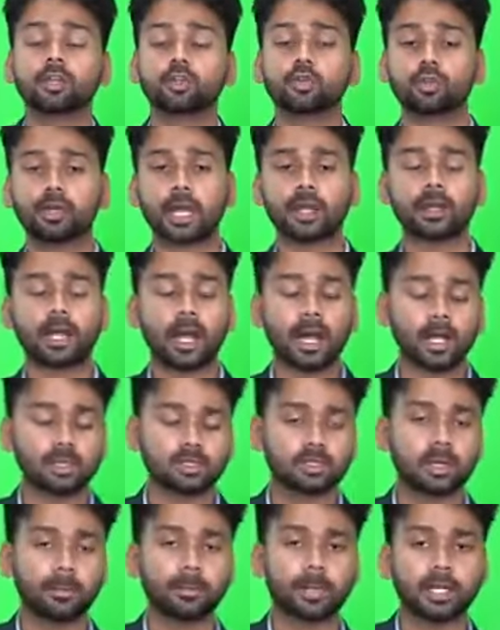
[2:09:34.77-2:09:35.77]
You can
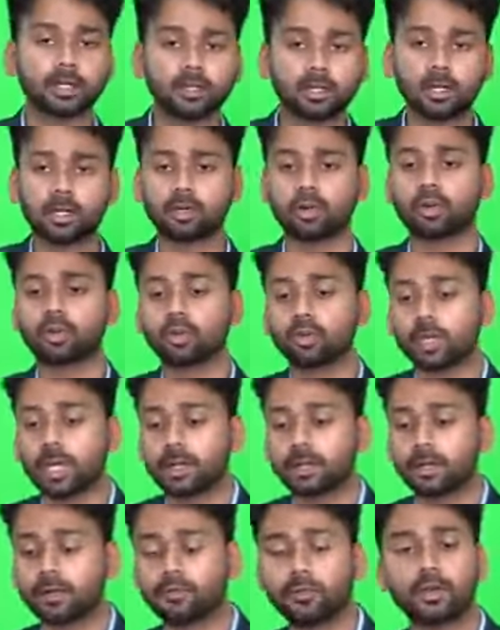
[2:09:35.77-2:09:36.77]
ask the mentor or you
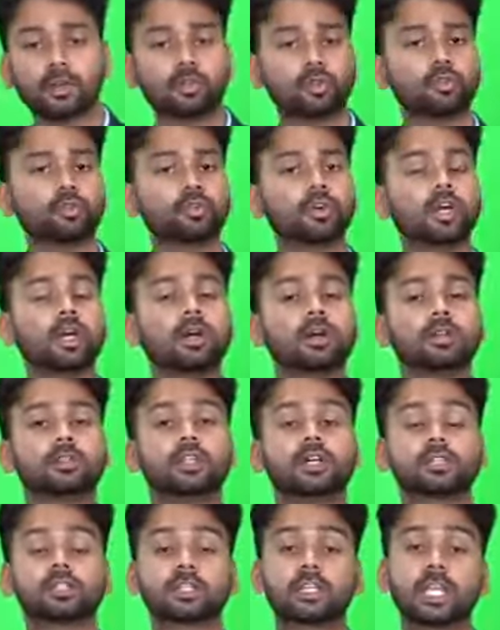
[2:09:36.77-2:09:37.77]
can refer to
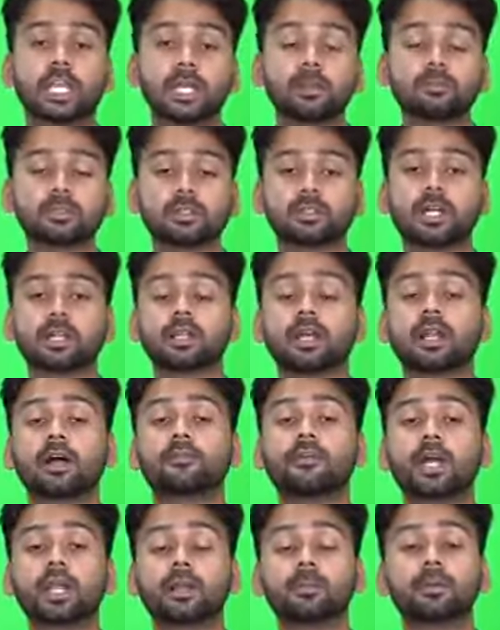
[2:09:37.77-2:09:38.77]
the schemes that
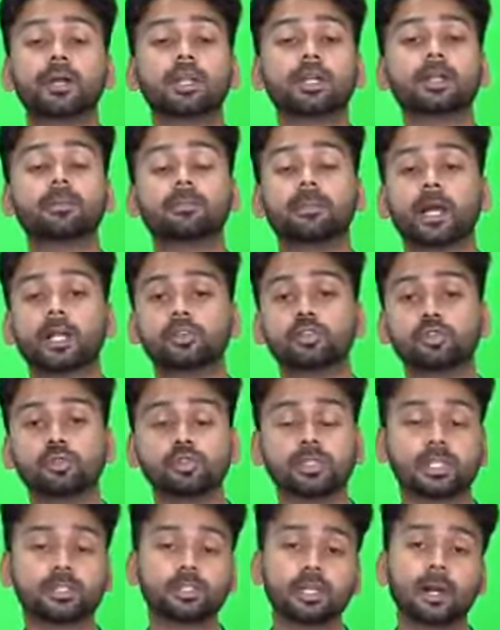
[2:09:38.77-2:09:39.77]
are available in
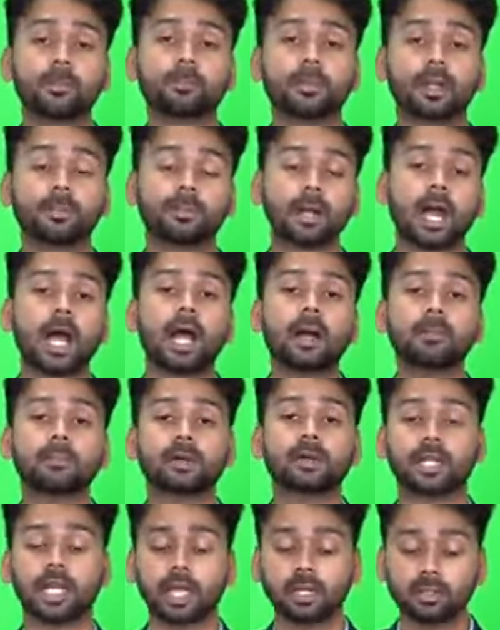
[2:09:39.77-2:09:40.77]
Byju's exam prep app.
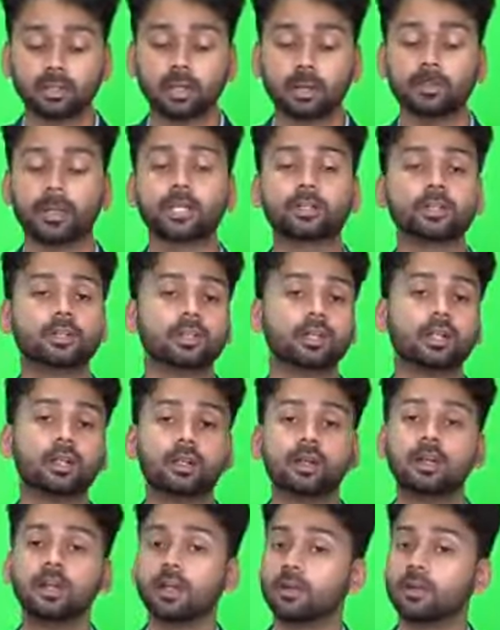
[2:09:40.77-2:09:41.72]
Get the material.